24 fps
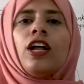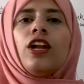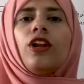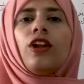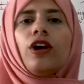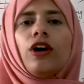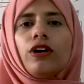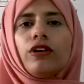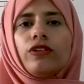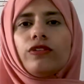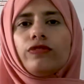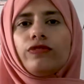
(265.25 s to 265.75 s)

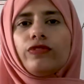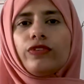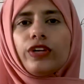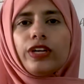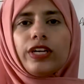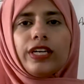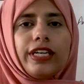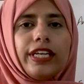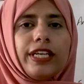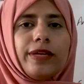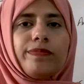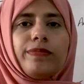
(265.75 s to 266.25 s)
Now we
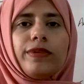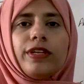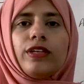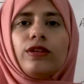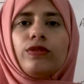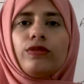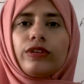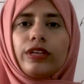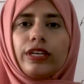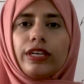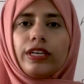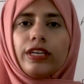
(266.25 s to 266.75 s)
are deeply
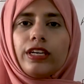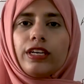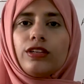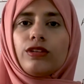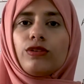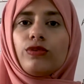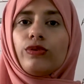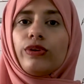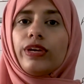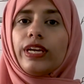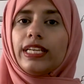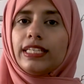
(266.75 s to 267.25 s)
looking
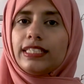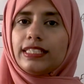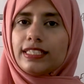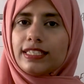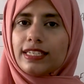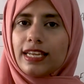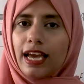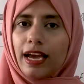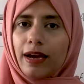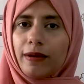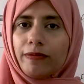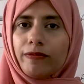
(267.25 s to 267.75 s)
into each
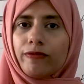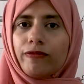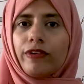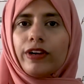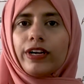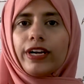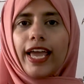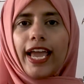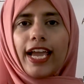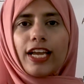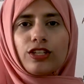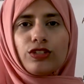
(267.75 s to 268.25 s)
step, what
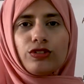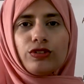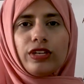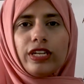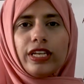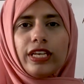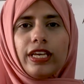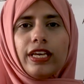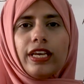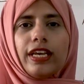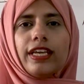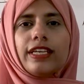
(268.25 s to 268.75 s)

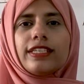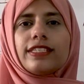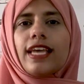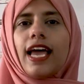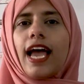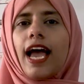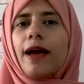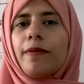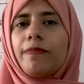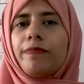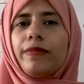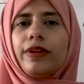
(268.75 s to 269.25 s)
actually is
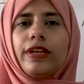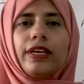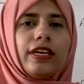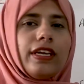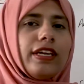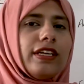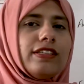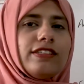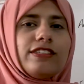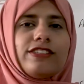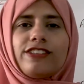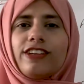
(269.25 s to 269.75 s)
happening
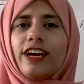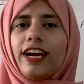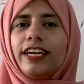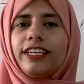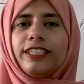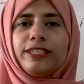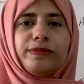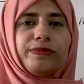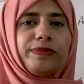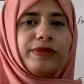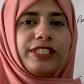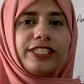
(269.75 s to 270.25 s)
inside
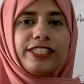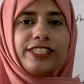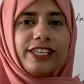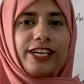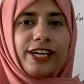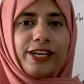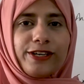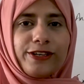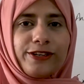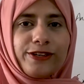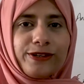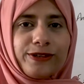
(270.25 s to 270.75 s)
the
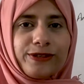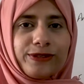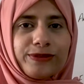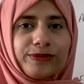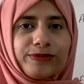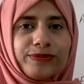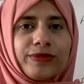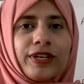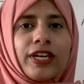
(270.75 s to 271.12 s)
PCR tube.